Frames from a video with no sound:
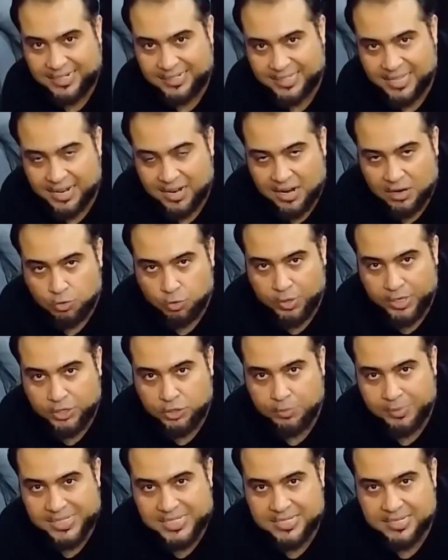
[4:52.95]
there are going to
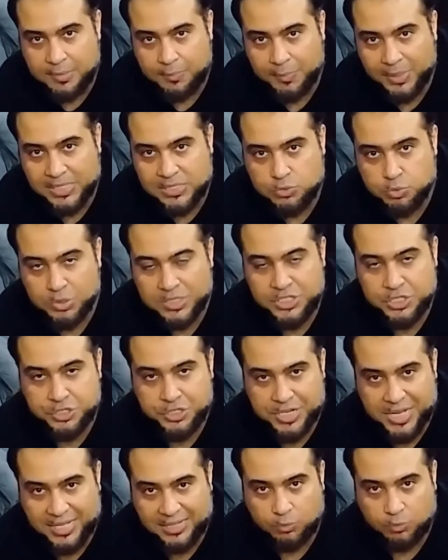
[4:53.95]
be symbols which
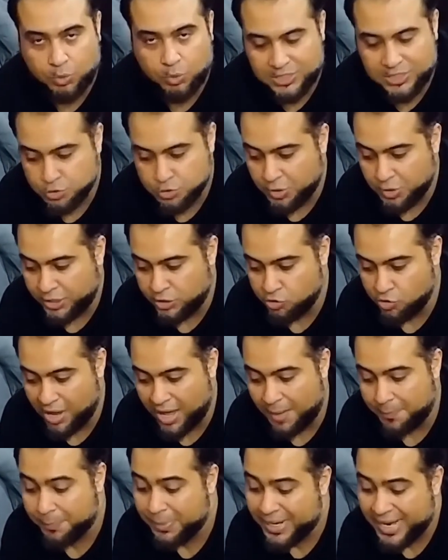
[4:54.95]
tell what's going to
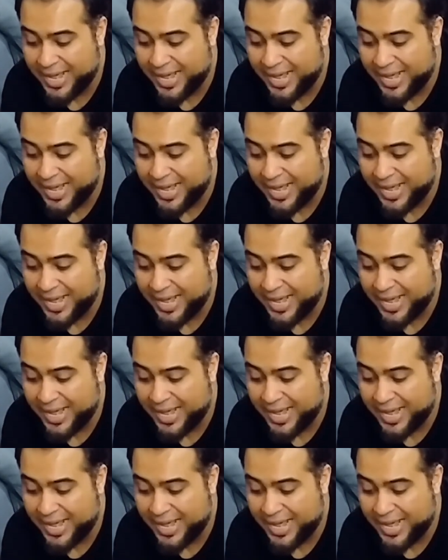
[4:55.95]
happen,